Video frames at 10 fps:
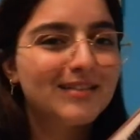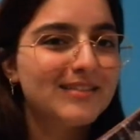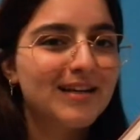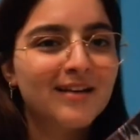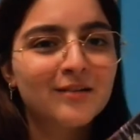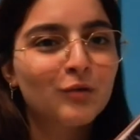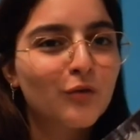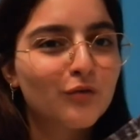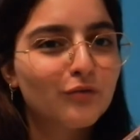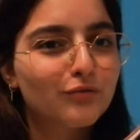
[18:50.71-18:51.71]
this kind
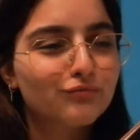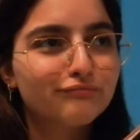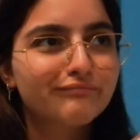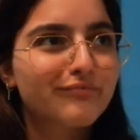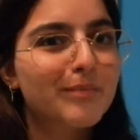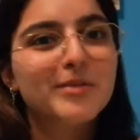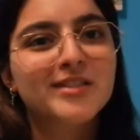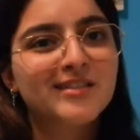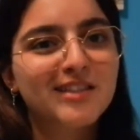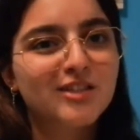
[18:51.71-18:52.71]
of
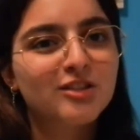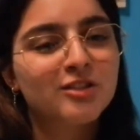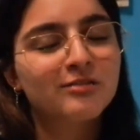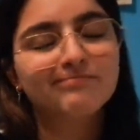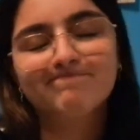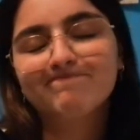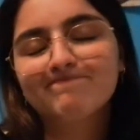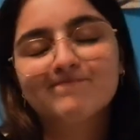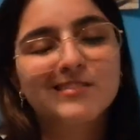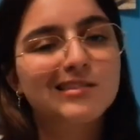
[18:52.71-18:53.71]
representation,
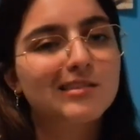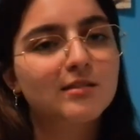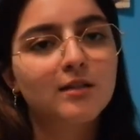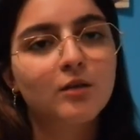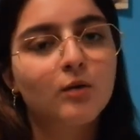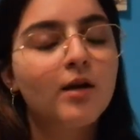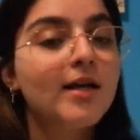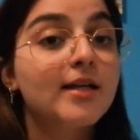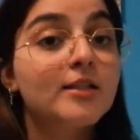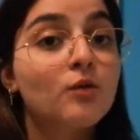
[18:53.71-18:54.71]
no,
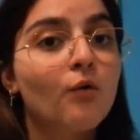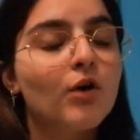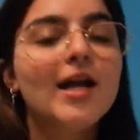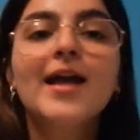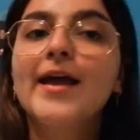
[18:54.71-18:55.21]
it's over.